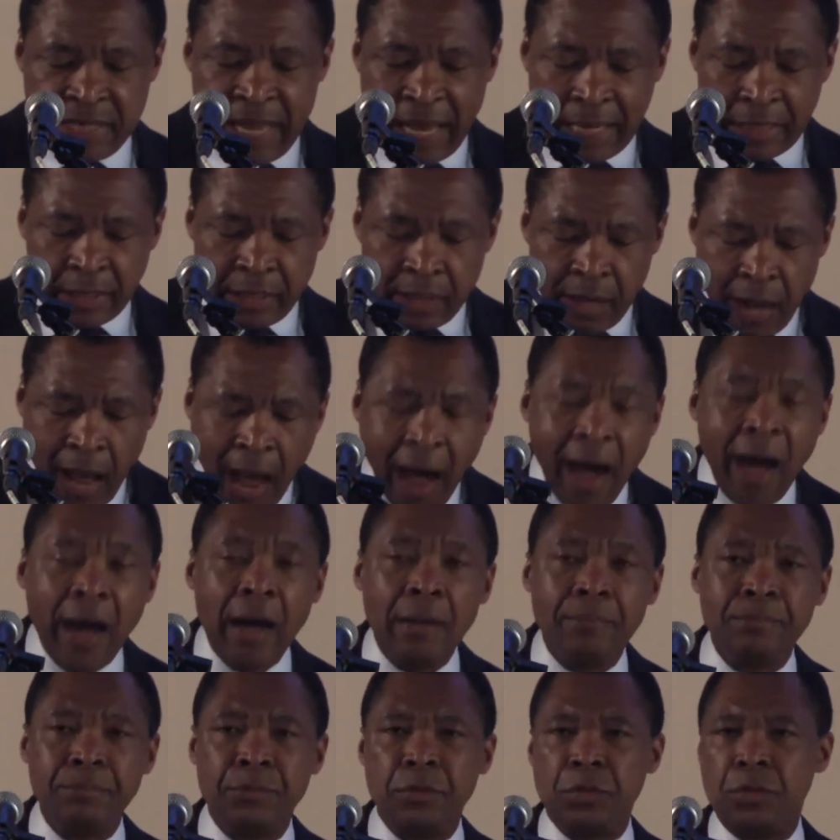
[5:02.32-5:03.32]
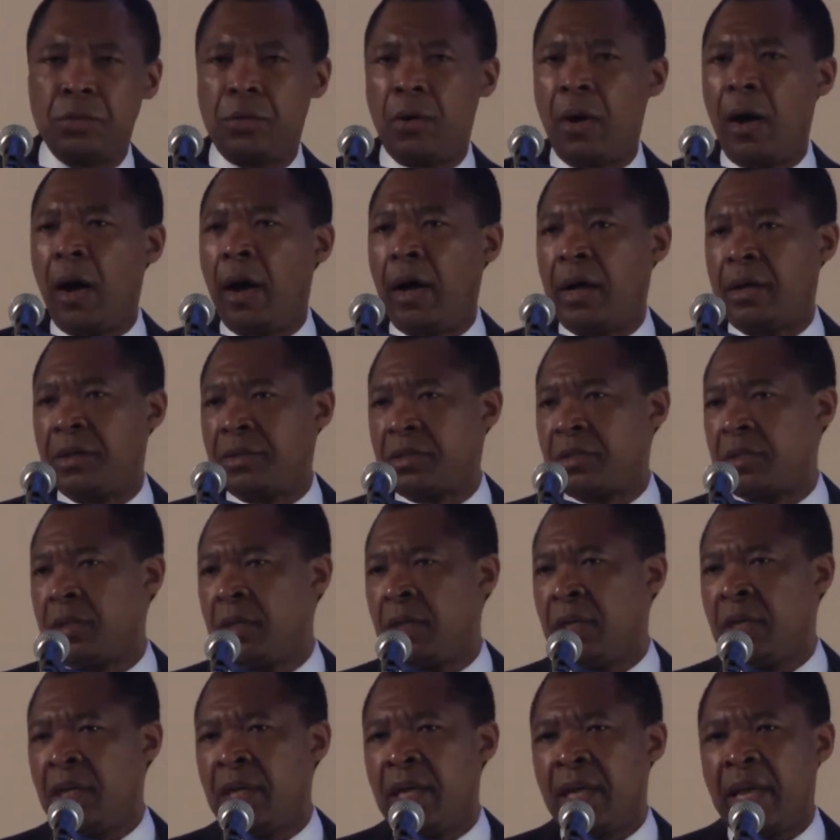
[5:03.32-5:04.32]
that come to us
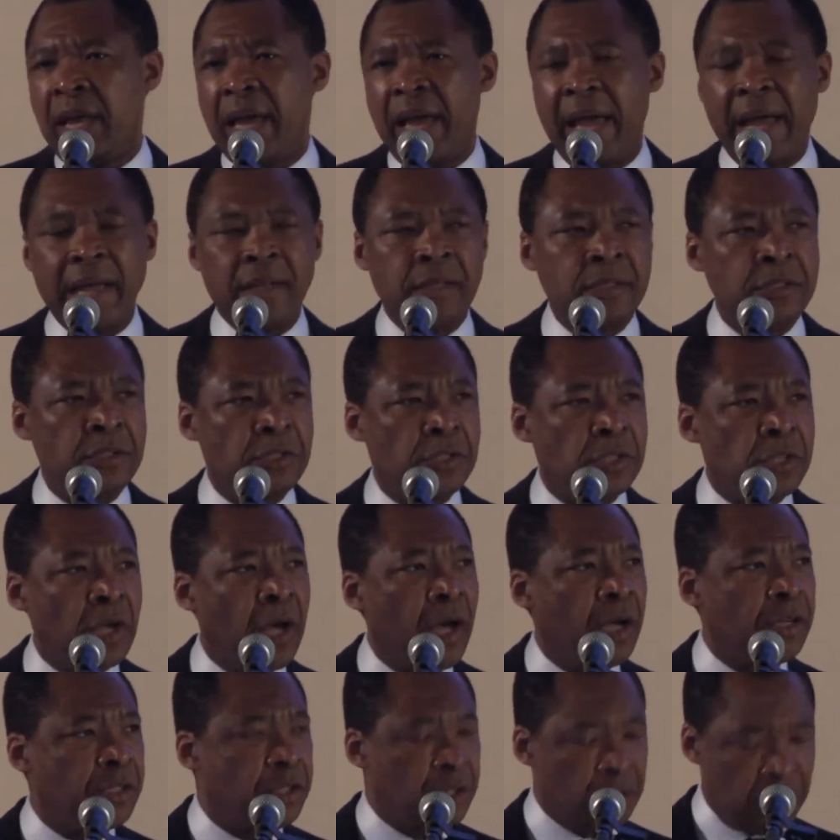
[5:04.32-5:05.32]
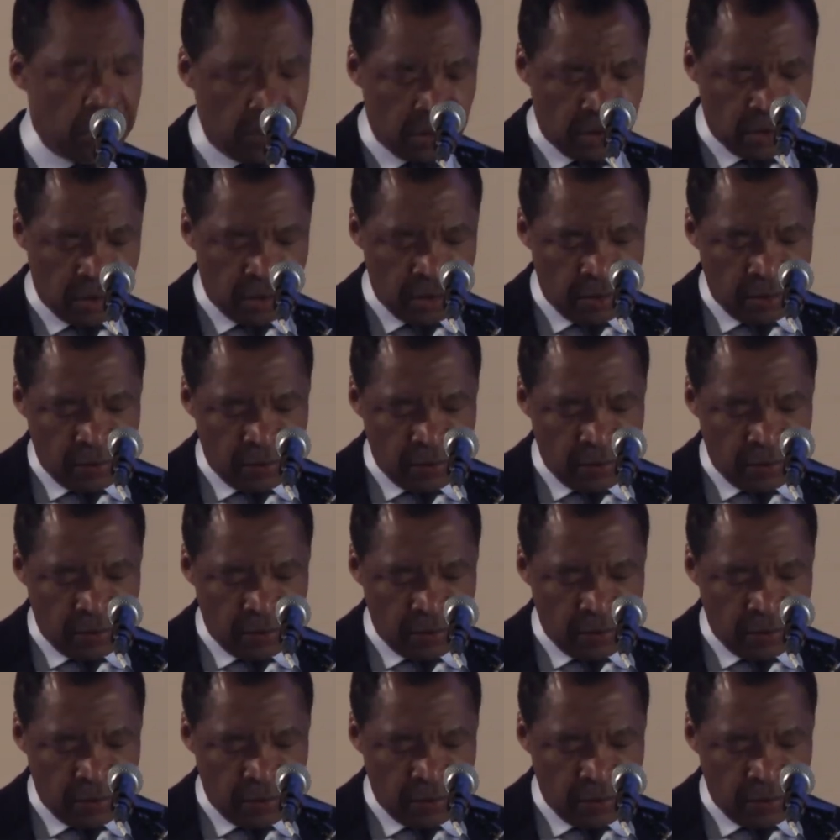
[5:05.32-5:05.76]
in such